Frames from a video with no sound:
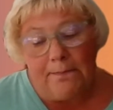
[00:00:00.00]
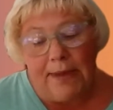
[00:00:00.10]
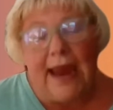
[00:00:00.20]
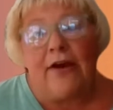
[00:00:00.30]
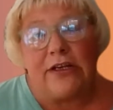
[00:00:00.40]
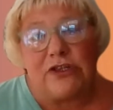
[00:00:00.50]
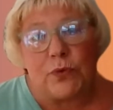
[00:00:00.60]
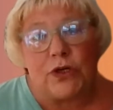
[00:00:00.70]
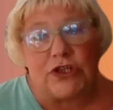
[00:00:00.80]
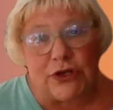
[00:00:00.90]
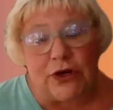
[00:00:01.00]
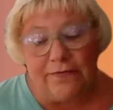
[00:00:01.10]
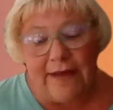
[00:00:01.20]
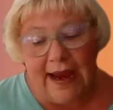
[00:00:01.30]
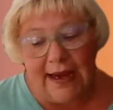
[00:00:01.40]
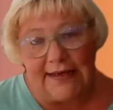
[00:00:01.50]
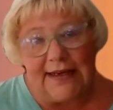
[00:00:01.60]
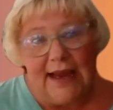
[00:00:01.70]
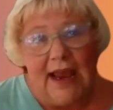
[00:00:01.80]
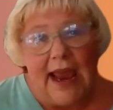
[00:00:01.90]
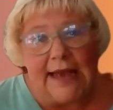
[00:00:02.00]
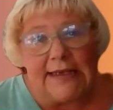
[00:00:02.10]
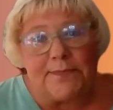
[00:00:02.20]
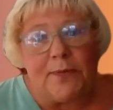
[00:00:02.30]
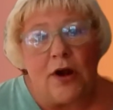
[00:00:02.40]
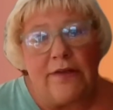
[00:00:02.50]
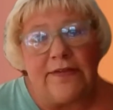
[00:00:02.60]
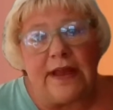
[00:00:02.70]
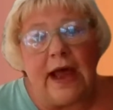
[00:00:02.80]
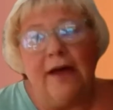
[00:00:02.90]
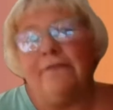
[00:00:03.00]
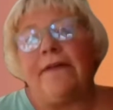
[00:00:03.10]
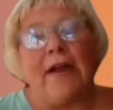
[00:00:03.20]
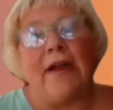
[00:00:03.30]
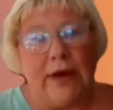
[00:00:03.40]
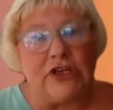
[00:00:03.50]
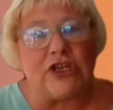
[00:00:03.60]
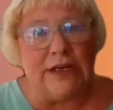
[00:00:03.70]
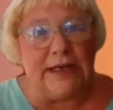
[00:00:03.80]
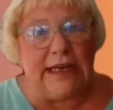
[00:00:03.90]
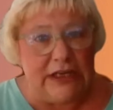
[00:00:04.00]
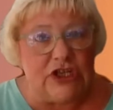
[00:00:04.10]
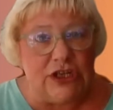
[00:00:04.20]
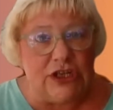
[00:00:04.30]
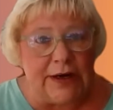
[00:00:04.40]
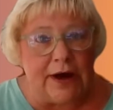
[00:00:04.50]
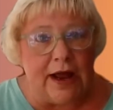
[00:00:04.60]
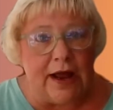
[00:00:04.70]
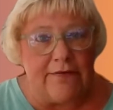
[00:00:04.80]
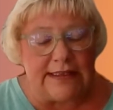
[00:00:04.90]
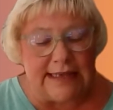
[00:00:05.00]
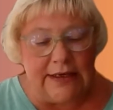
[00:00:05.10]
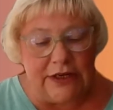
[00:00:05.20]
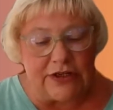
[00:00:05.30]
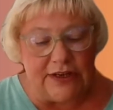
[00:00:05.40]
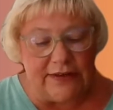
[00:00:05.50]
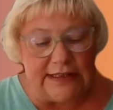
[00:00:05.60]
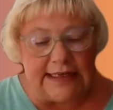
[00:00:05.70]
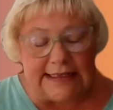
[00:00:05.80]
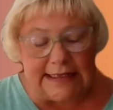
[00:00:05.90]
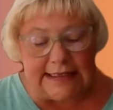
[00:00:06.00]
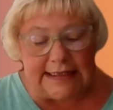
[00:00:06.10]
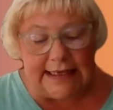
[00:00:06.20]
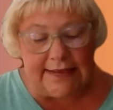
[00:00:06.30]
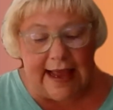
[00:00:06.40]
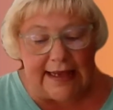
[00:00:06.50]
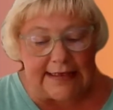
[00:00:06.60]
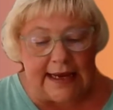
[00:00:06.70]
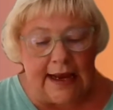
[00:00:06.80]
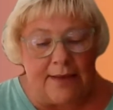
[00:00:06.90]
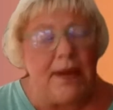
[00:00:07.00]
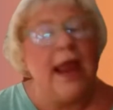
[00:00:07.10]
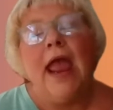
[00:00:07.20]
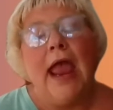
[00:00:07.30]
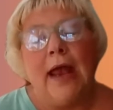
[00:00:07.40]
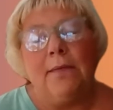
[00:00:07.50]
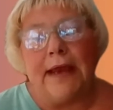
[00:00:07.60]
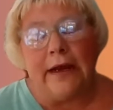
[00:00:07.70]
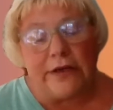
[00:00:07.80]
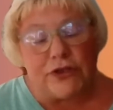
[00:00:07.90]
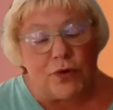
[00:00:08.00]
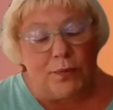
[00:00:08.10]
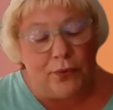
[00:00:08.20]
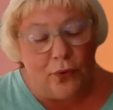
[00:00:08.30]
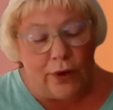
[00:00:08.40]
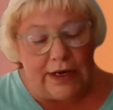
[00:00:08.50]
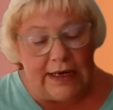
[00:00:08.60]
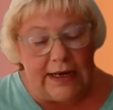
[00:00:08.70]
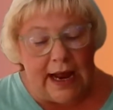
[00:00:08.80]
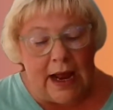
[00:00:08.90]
parents were surveyed as part of the evaluation each year of the 10 years of its existence at that time. And parents reported